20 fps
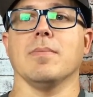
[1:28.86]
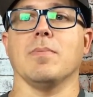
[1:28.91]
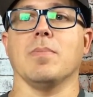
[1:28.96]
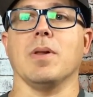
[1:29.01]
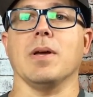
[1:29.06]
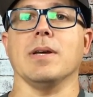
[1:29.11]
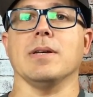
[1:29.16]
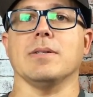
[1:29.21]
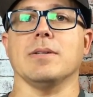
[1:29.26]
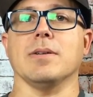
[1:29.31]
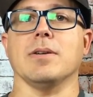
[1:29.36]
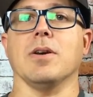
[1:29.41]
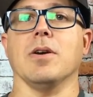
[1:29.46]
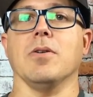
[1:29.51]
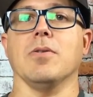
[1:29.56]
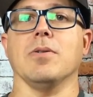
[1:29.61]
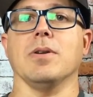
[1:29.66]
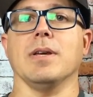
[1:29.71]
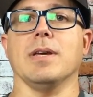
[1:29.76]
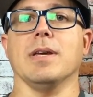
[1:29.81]
place to
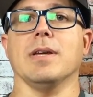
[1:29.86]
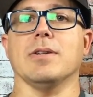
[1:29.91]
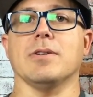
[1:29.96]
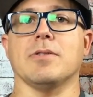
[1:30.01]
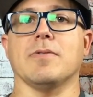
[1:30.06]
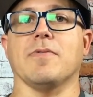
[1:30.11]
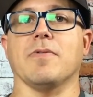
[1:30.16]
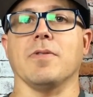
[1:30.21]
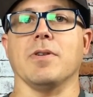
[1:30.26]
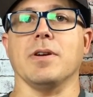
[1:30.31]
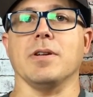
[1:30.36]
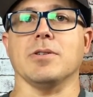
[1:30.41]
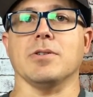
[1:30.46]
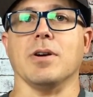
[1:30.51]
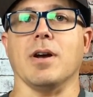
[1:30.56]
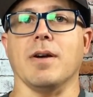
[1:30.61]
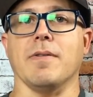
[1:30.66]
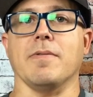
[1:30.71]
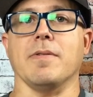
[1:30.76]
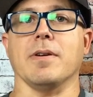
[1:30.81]
go to get free
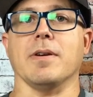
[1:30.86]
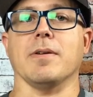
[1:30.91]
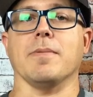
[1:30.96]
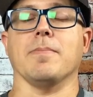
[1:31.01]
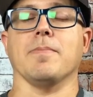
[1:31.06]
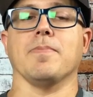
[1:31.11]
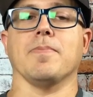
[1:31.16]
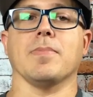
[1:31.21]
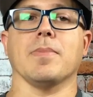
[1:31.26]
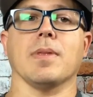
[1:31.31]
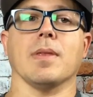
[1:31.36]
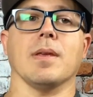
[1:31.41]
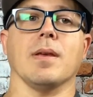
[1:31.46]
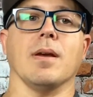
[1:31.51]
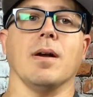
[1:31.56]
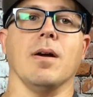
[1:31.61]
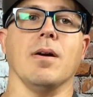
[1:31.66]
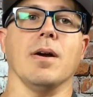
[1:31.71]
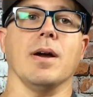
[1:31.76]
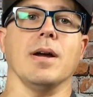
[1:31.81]
traffic.
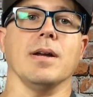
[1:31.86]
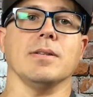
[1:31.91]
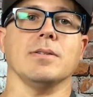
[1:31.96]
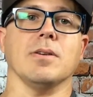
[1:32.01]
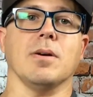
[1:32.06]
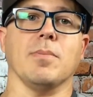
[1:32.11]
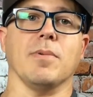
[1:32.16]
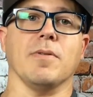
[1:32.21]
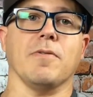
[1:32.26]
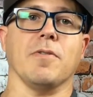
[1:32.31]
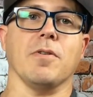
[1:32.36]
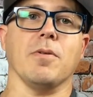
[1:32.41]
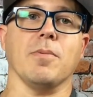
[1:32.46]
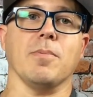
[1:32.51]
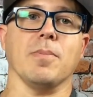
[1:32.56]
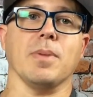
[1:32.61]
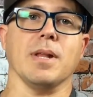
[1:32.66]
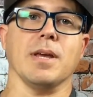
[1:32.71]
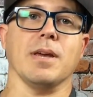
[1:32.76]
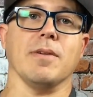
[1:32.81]
All right, so I'm a
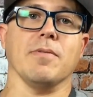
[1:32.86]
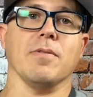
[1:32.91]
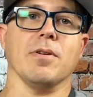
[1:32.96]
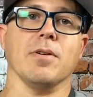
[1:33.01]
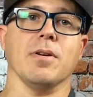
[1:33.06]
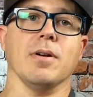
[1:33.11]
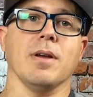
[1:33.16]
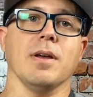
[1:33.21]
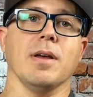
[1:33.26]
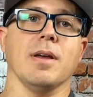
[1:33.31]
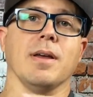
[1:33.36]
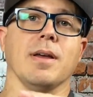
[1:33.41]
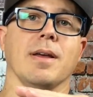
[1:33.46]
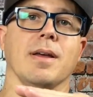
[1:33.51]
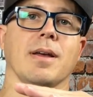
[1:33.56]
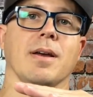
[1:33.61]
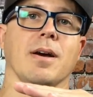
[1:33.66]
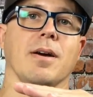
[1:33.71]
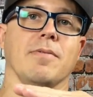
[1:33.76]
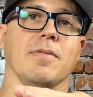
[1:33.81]
firm believer
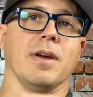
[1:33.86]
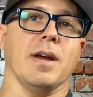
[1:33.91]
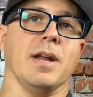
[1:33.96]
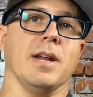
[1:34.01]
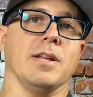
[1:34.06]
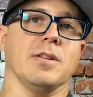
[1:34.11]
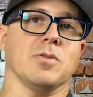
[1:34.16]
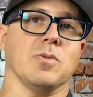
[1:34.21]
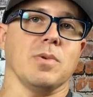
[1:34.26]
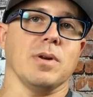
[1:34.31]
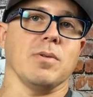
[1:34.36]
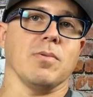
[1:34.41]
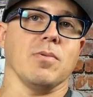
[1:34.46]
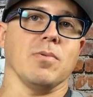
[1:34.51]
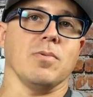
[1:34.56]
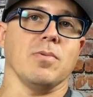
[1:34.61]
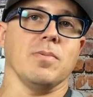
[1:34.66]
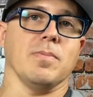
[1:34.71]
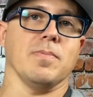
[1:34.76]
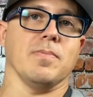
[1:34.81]
of the 80-20 rule.
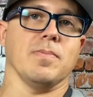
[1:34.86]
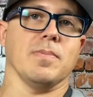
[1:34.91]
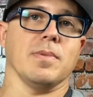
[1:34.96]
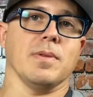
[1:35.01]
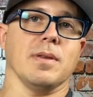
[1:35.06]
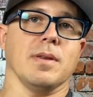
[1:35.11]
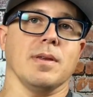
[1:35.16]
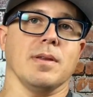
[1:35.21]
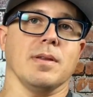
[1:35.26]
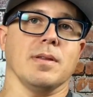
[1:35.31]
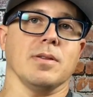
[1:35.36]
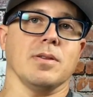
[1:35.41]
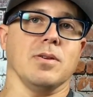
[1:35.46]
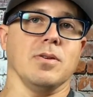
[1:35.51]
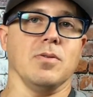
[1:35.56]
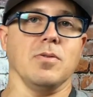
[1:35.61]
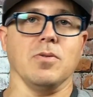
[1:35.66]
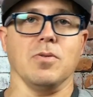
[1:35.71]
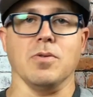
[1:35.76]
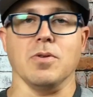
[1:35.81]
Do
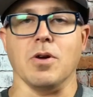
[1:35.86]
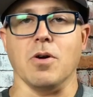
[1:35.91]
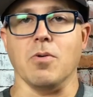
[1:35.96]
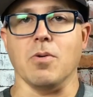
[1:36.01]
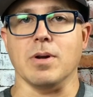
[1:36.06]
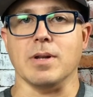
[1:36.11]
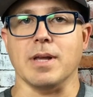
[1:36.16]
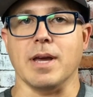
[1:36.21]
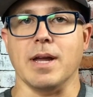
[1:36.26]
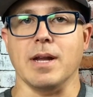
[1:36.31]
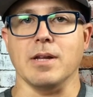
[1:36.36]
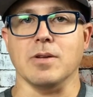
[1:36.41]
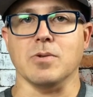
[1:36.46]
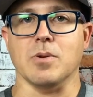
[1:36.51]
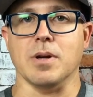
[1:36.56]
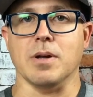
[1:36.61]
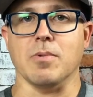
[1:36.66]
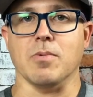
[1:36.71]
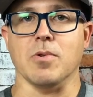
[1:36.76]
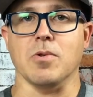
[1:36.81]
you know what the
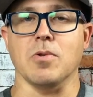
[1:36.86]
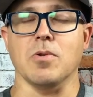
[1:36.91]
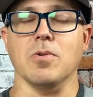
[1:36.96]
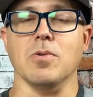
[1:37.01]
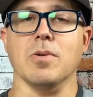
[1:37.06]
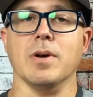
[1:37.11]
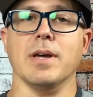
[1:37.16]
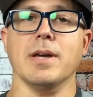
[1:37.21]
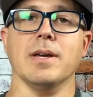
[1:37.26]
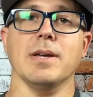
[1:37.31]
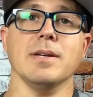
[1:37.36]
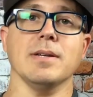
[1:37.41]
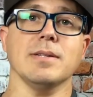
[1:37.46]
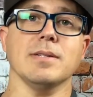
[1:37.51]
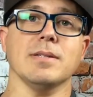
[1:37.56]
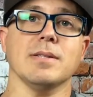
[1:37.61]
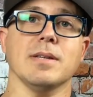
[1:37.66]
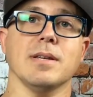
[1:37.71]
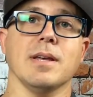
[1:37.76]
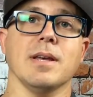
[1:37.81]
80-20 rule
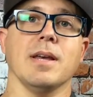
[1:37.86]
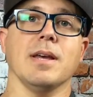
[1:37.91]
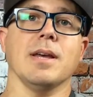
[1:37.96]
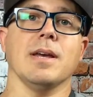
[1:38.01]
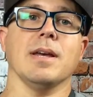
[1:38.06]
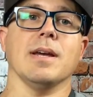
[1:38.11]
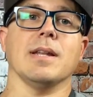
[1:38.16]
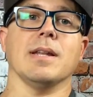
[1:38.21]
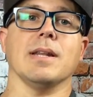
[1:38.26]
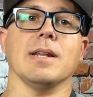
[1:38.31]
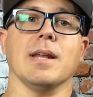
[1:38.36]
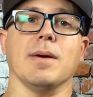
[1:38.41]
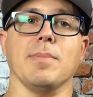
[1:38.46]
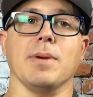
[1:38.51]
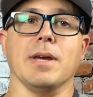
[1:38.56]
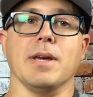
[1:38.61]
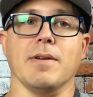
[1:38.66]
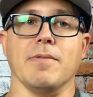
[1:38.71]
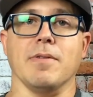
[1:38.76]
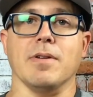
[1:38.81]
is? Let
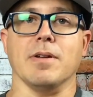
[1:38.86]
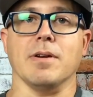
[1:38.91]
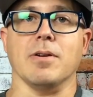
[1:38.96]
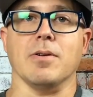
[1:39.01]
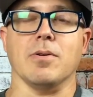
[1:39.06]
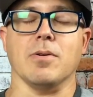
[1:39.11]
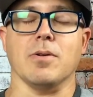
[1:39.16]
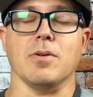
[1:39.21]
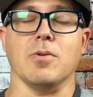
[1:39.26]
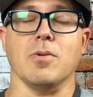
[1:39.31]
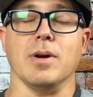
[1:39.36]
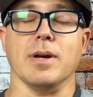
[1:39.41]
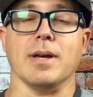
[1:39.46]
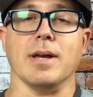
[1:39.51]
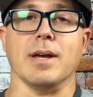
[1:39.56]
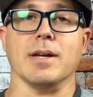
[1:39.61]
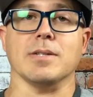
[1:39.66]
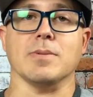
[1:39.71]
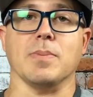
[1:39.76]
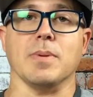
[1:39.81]
me give it a quick
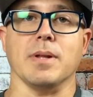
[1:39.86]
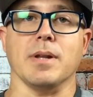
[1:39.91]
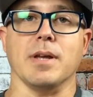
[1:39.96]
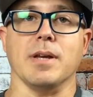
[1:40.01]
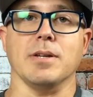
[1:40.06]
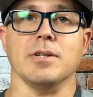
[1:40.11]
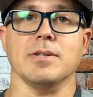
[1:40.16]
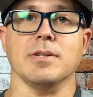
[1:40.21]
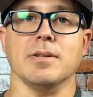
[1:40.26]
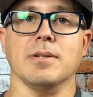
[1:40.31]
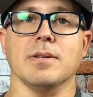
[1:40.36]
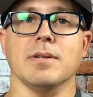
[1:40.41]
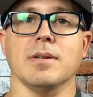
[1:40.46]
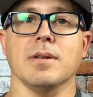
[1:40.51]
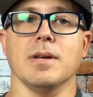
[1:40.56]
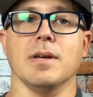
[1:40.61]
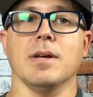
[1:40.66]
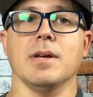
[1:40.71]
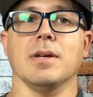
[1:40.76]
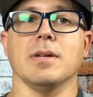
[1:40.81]
explanation.
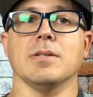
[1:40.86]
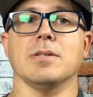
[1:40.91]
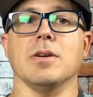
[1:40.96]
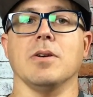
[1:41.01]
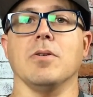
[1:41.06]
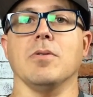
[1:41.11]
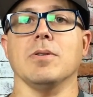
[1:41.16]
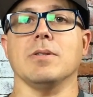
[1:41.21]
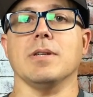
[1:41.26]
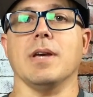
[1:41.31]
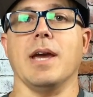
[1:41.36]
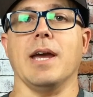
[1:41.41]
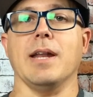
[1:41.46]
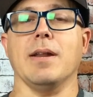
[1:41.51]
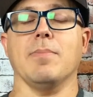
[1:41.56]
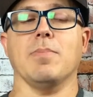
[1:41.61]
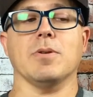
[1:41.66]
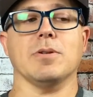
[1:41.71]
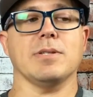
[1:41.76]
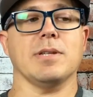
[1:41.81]
So it's
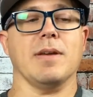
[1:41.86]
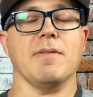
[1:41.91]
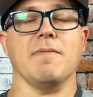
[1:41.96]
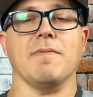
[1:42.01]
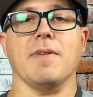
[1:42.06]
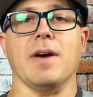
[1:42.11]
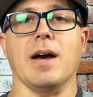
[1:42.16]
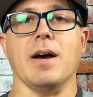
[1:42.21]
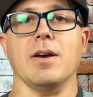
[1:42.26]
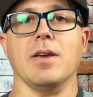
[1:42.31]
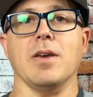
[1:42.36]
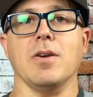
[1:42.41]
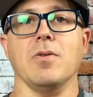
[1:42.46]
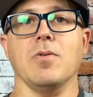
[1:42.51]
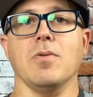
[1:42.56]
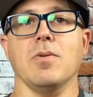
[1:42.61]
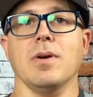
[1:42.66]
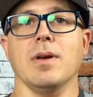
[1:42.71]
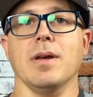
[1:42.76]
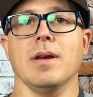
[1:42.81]
80%
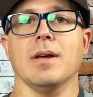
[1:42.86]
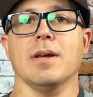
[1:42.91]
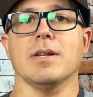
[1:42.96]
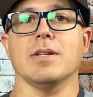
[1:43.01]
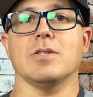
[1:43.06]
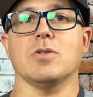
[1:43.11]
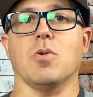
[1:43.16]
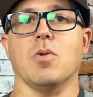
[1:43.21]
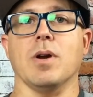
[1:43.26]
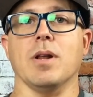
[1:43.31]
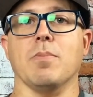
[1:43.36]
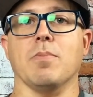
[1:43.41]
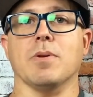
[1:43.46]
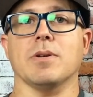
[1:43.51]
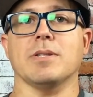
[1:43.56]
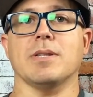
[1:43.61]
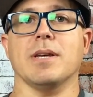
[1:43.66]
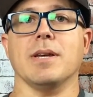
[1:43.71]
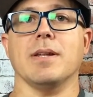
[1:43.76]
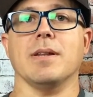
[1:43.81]
value,
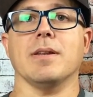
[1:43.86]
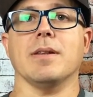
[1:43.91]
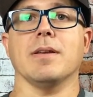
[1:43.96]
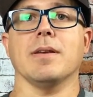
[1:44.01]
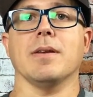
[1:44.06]
20%